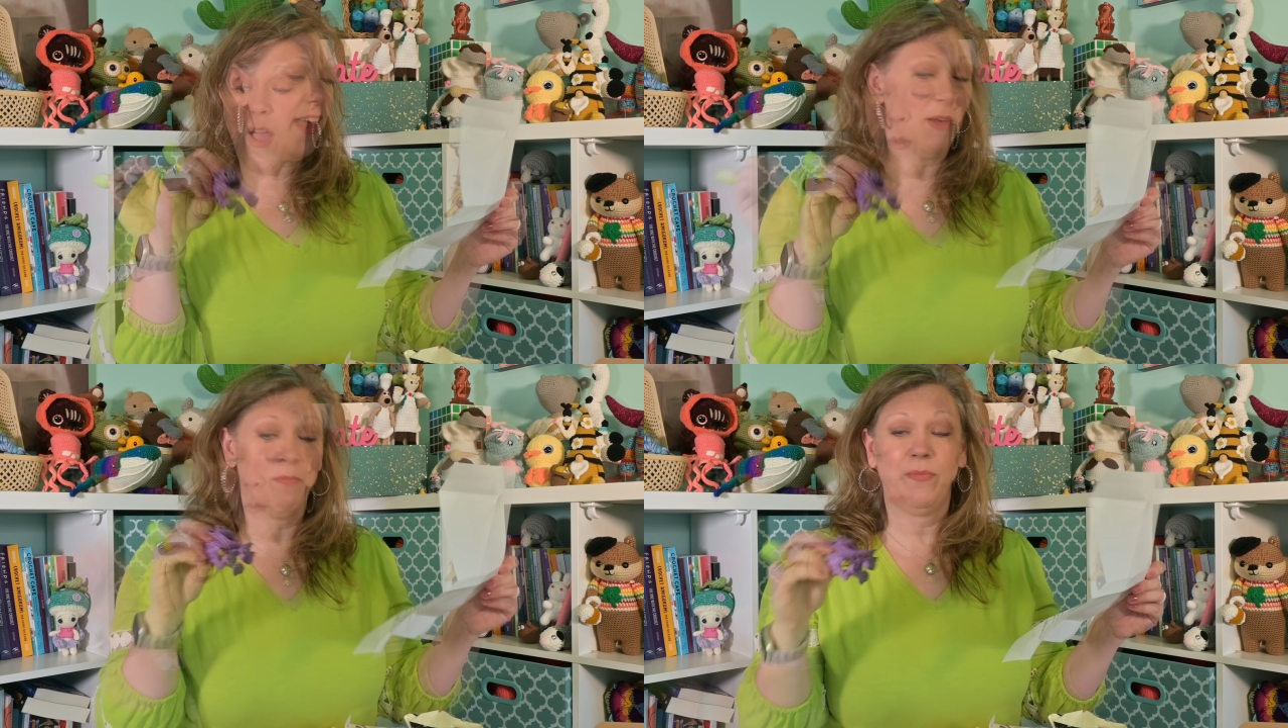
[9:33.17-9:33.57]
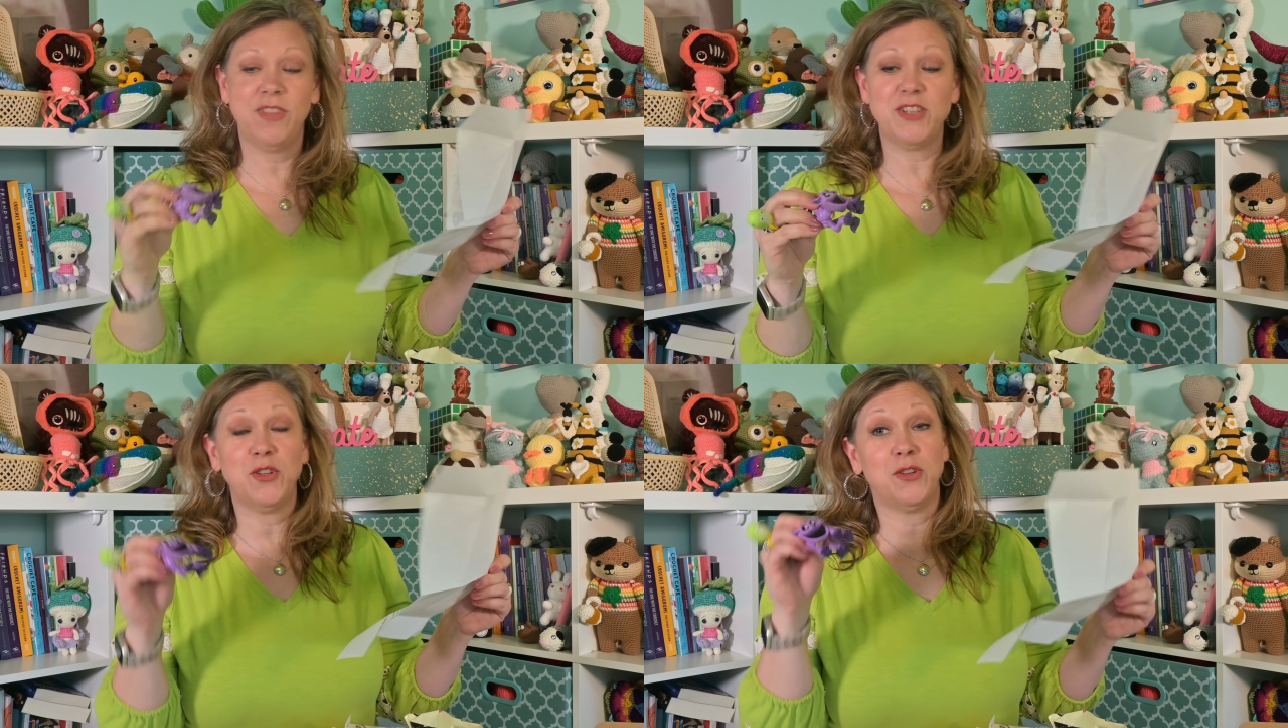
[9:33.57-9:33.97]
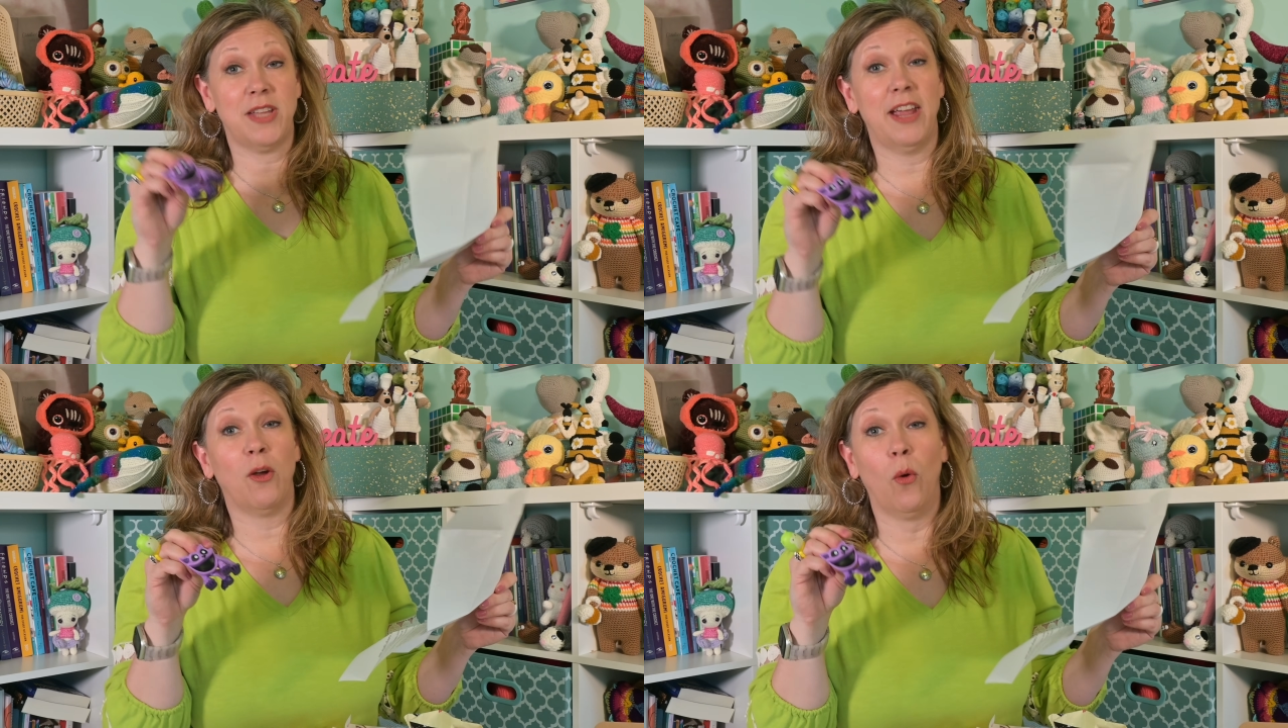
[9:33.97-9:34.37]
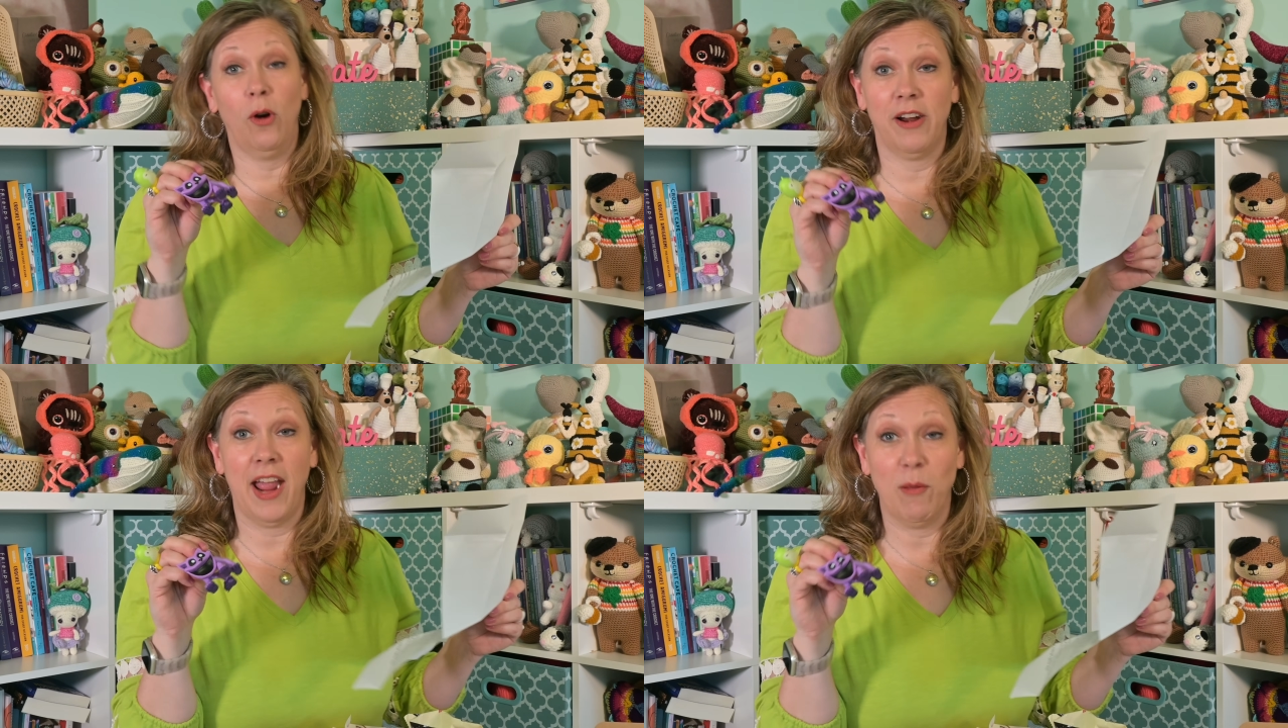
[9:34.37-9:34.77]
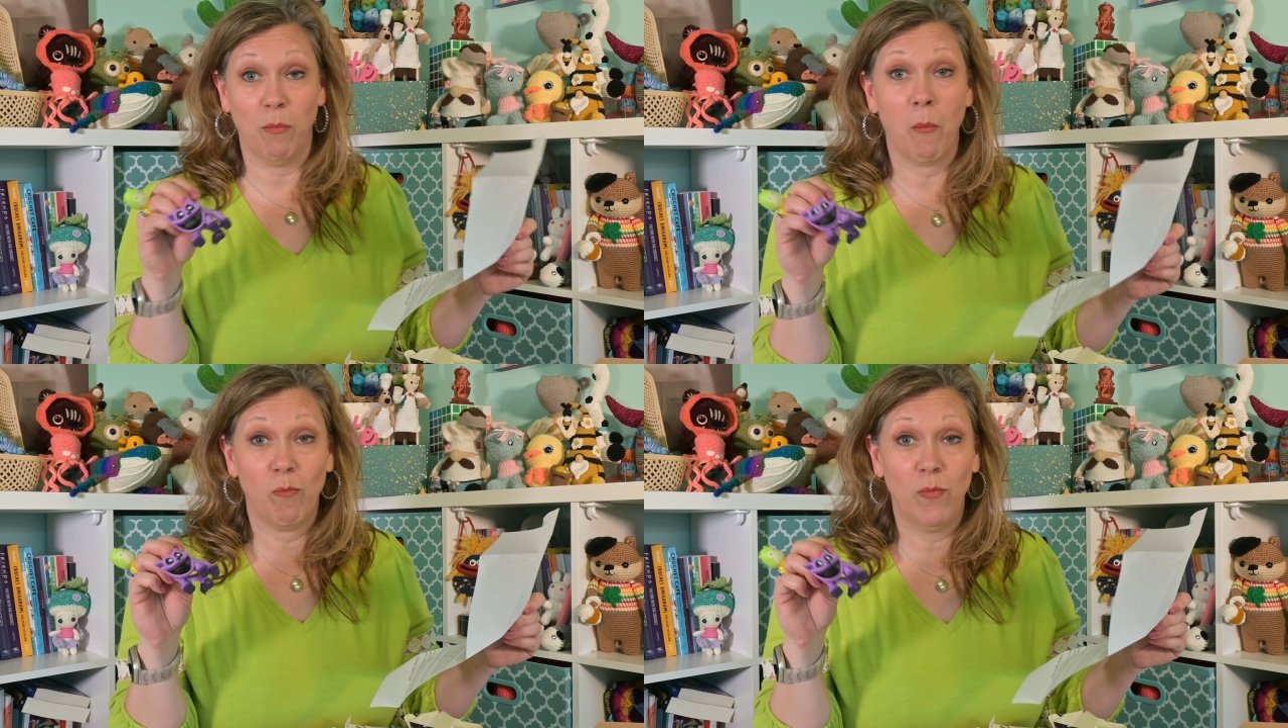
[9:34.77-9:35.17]
Yeah, this looks like a horror game.
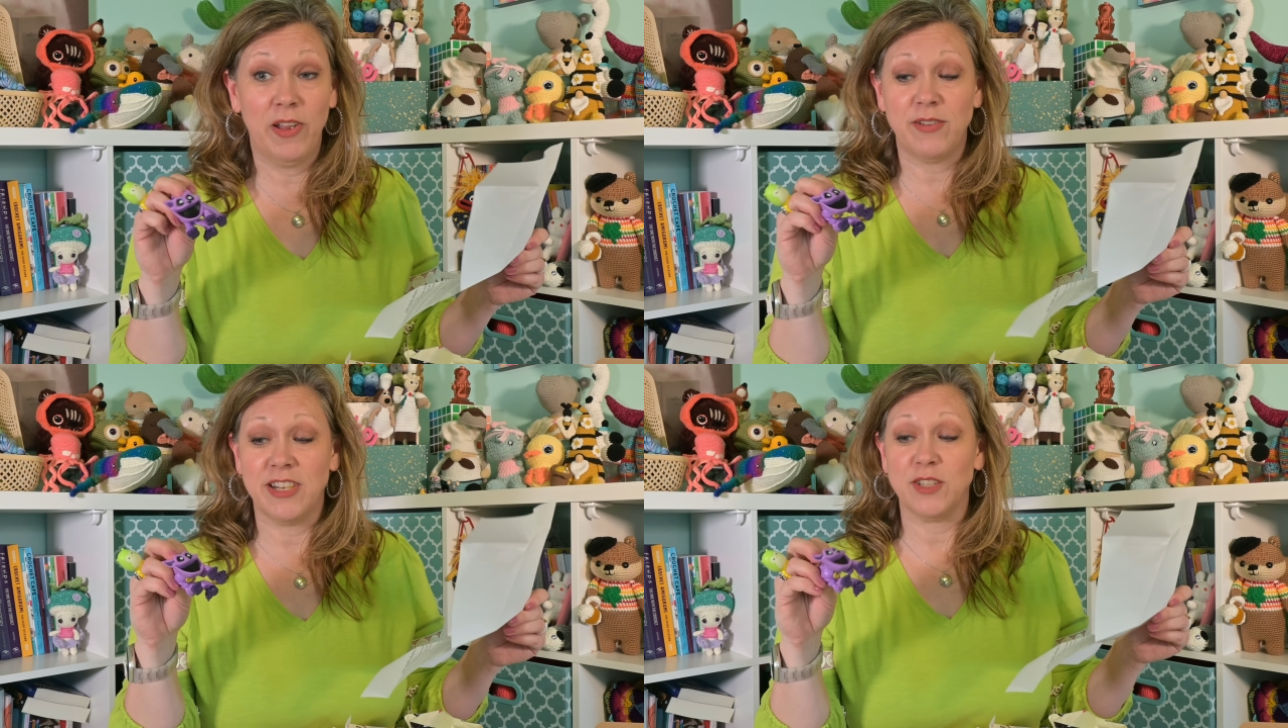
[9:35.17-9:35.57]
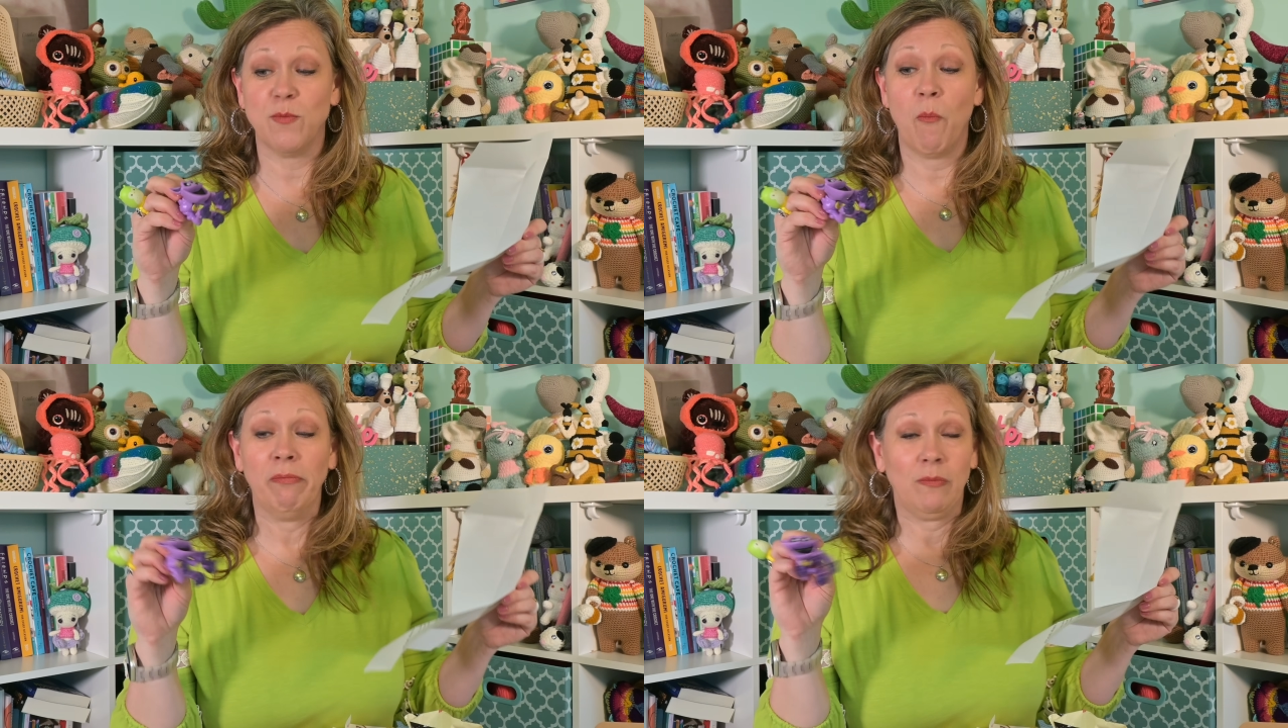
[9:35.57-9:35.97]
It does.